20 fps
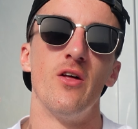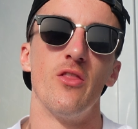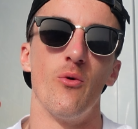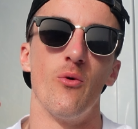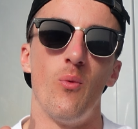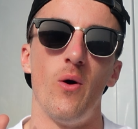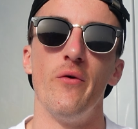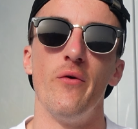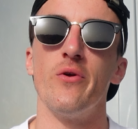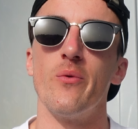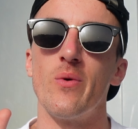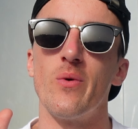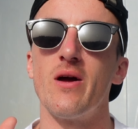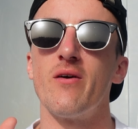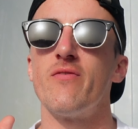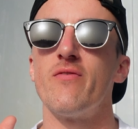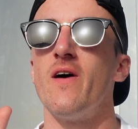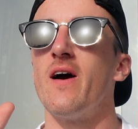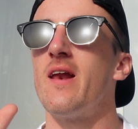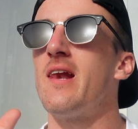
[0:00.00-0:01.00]
the world, and we
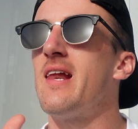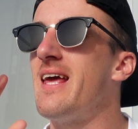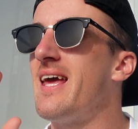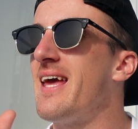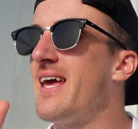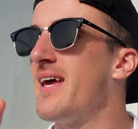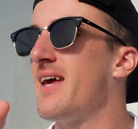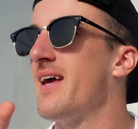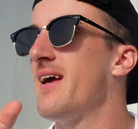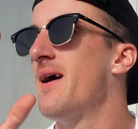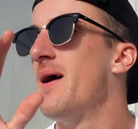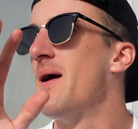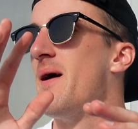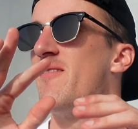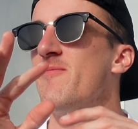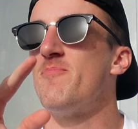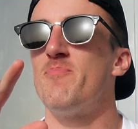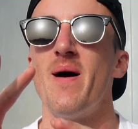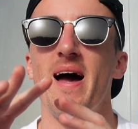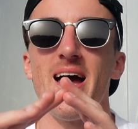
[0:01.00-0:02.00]
are finally here
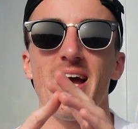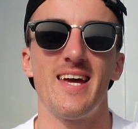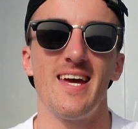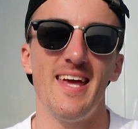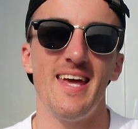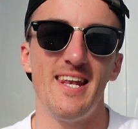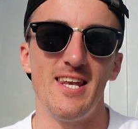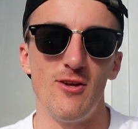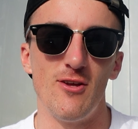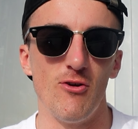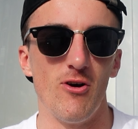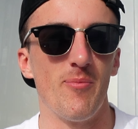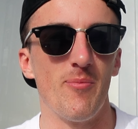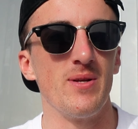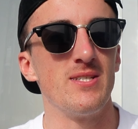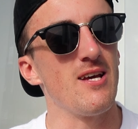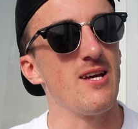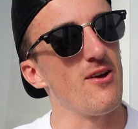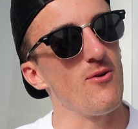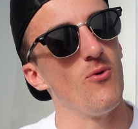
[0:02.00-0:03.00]
back in Europe.
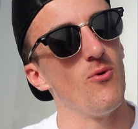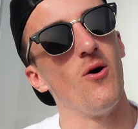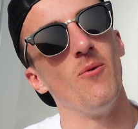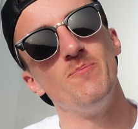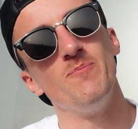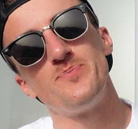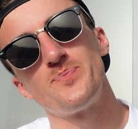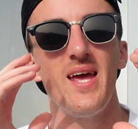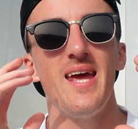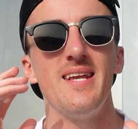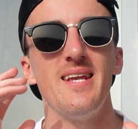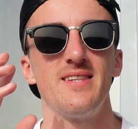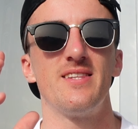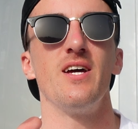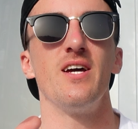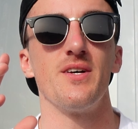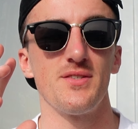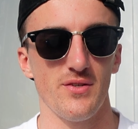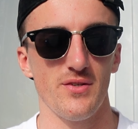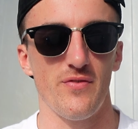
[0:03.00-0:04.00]
And tell you what, it does